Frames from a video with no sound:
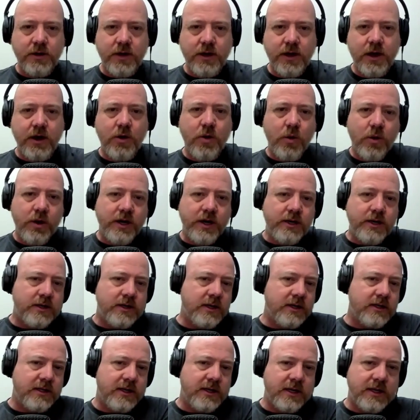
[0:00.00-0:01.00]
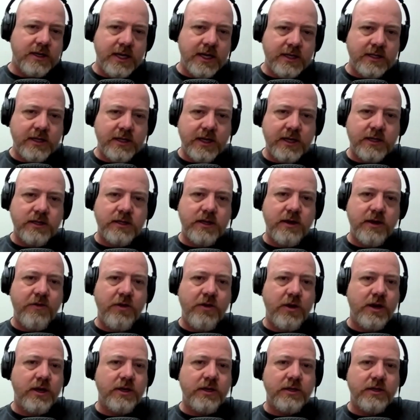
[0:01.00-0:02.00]
And according to statistics, if
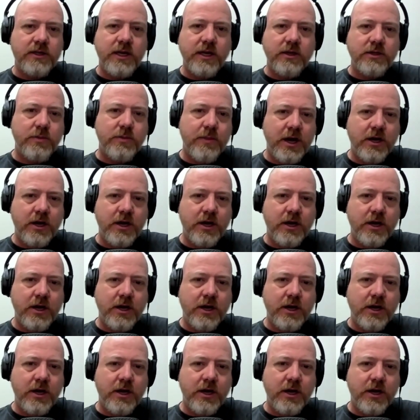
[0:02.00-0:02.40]
you're at a sales